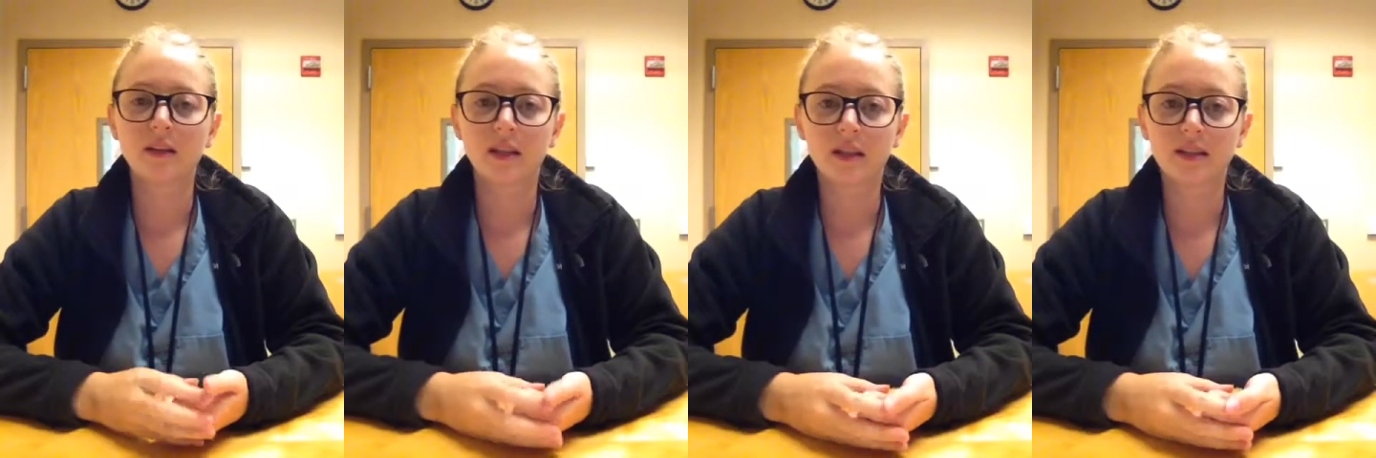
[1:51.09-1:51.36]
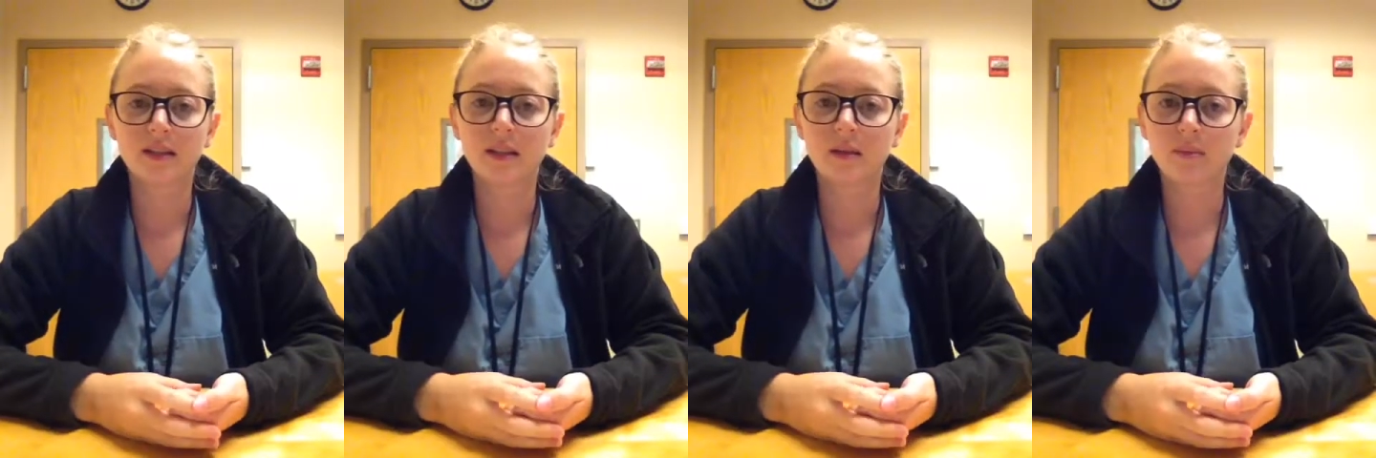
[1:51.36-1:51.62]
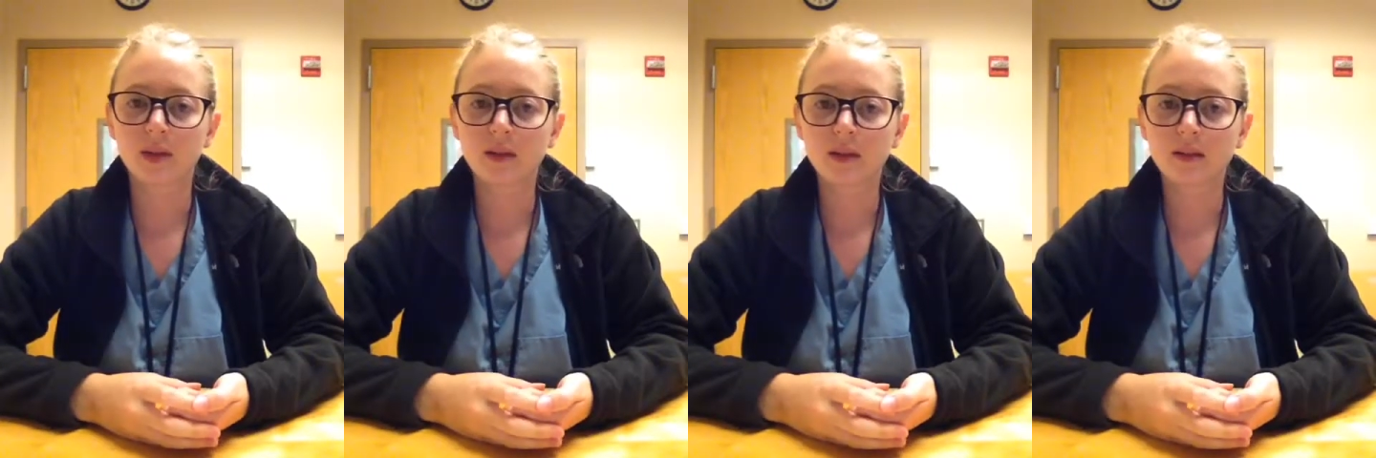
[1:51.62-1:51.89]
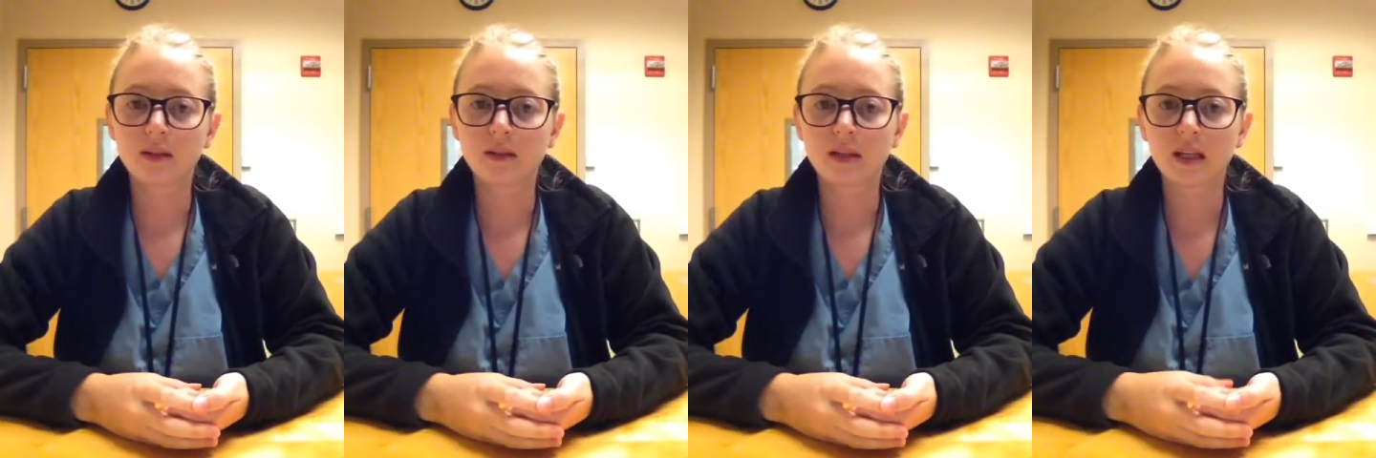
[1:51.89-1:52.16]
the
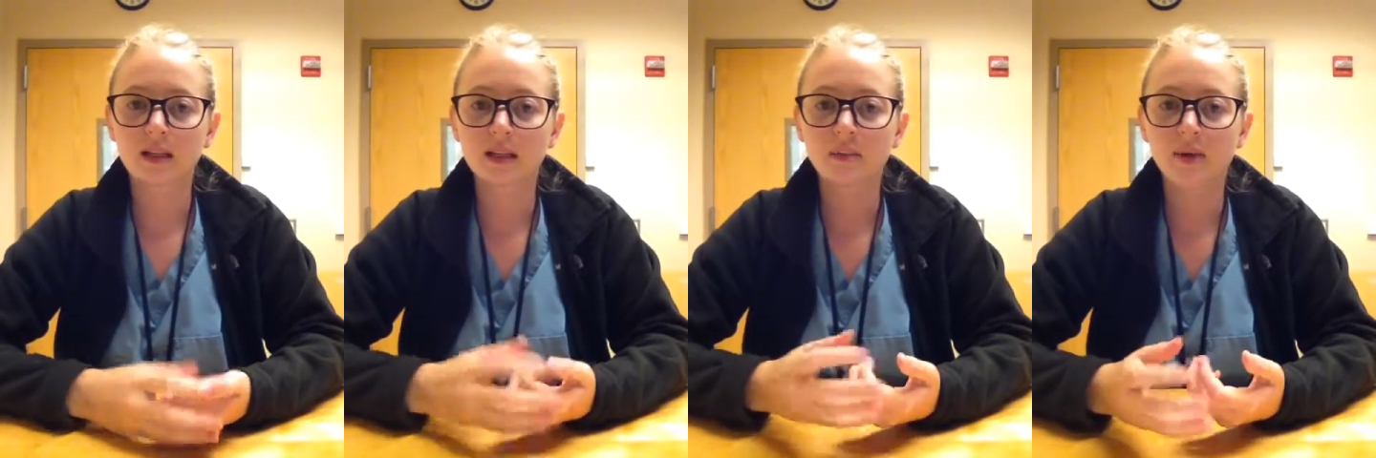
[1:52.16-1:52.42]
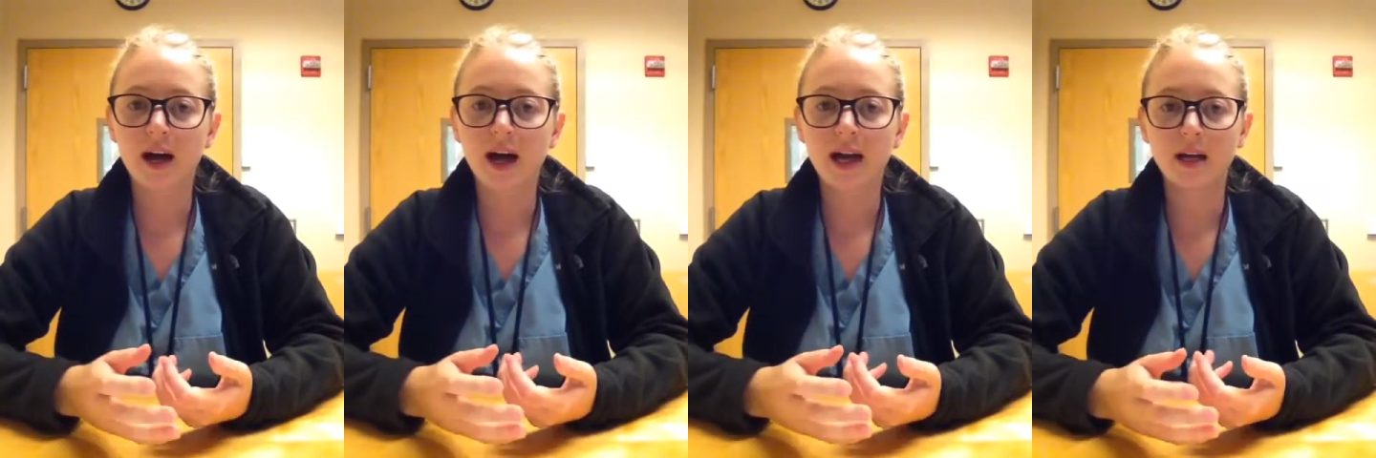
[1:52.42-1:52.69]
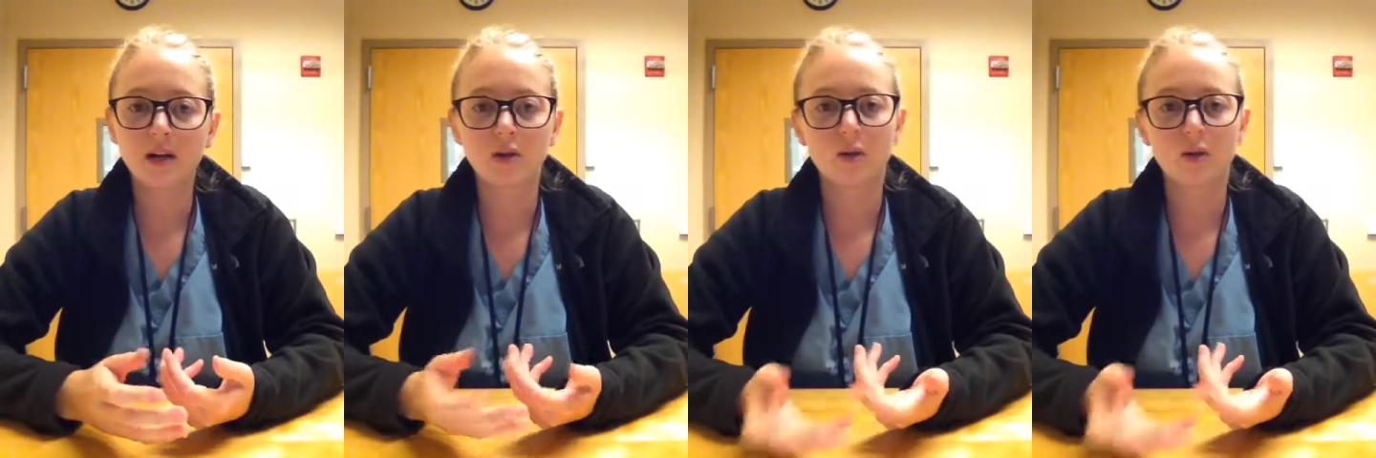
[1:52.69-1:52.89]
stimulus that's applied,